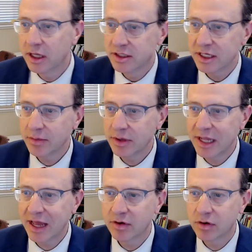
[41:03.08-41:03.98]
does anyone
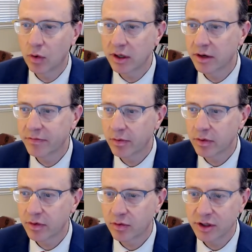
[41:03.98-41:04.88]
have a, want to come
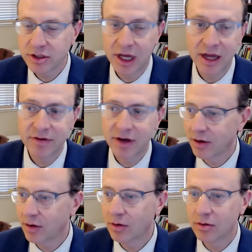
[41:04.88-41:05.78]
forward with a question? I've got
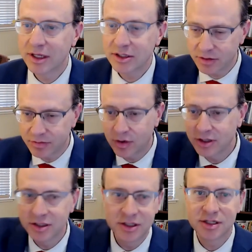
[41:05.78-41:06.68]
a whole list of
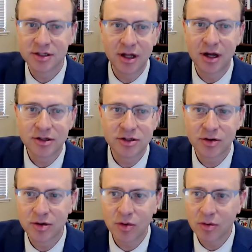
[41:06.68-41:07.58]
questions this long,
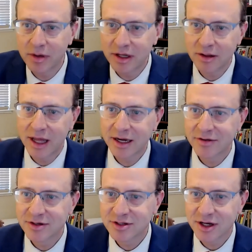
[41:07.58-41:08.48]
so there won't be any lack
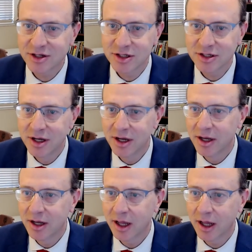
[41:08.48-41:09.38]
of discussion.
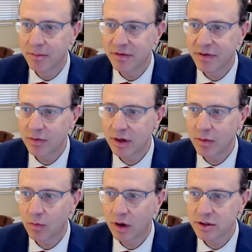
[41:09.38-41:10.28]
Um, but if anyone
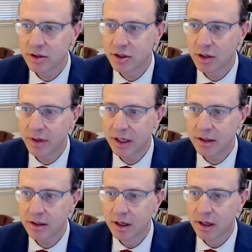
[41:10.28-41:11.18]
wants to jump
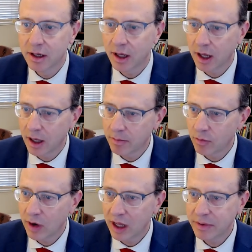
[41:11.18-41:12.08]
in, um,
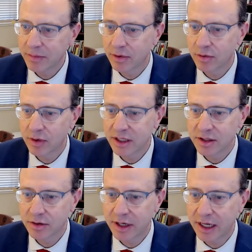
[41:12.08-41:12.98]
while people are
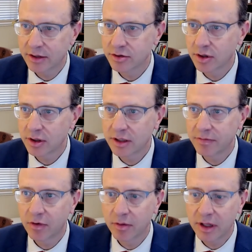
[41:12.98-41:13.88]
raising their hand or starting
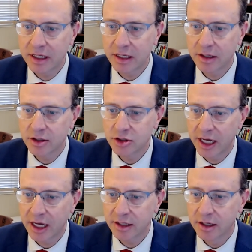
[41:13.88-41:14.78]
to formulate in the
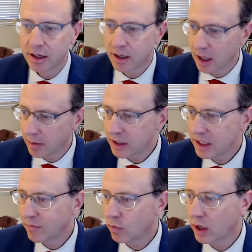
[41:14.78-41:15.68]
chat, uh, we did
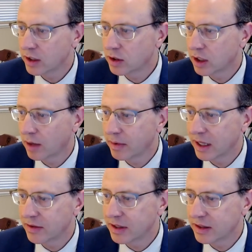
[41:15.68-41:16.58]
have one comment
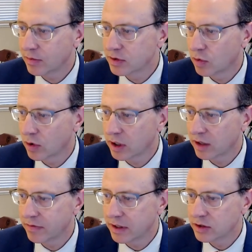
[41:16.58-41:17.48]
I think that was more
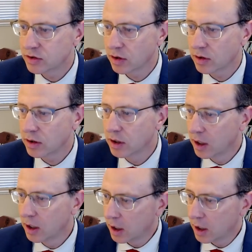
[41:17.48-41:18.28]
kind of internal.